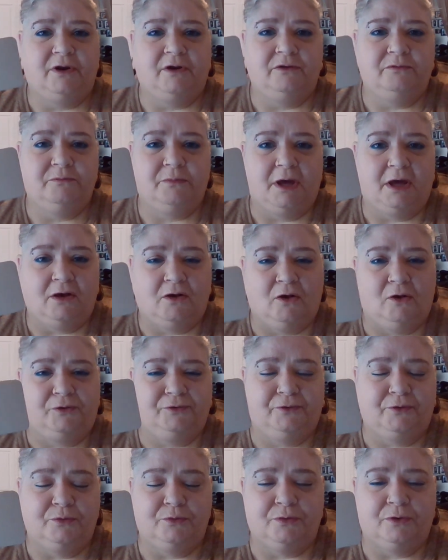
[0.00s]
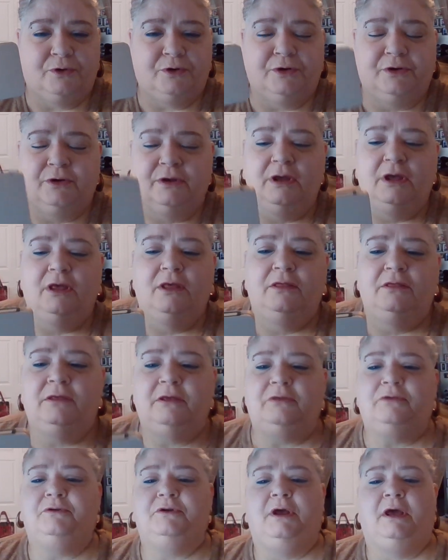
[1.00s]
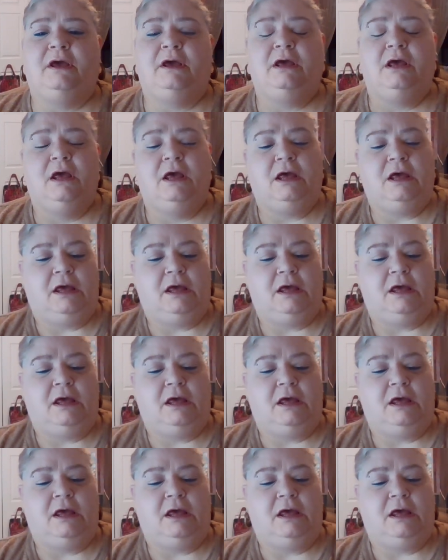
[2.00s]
in my Ulta order the other day.